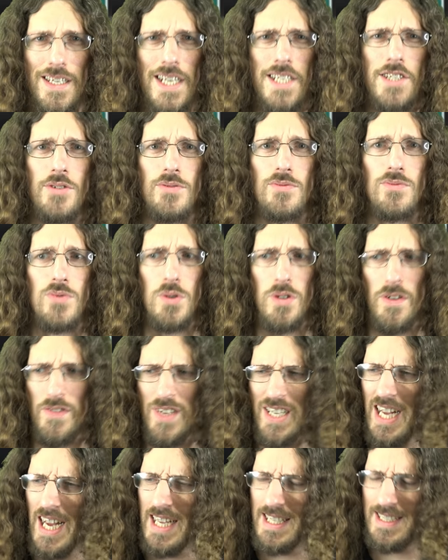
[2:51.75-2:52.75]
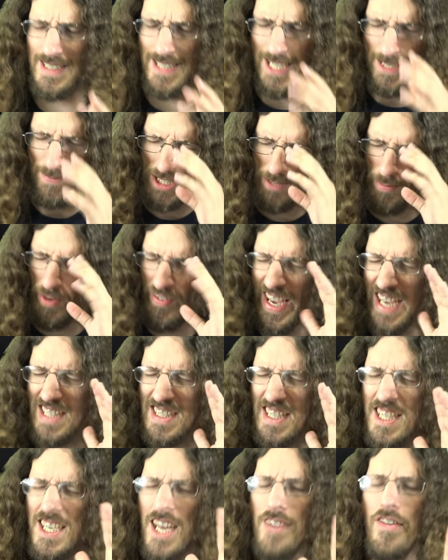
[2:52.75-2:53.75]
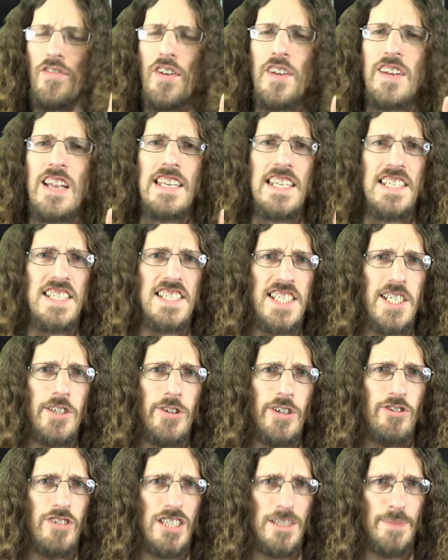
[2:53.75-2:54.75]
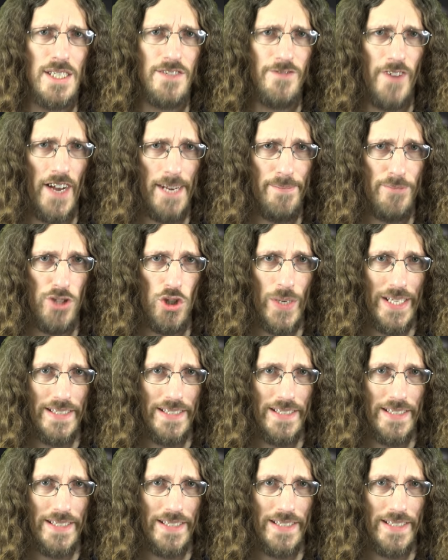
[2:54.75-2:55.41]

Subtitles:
Dr. Rudolph? Goddamn, this movie has enough of an unnecessary Christmas vibe to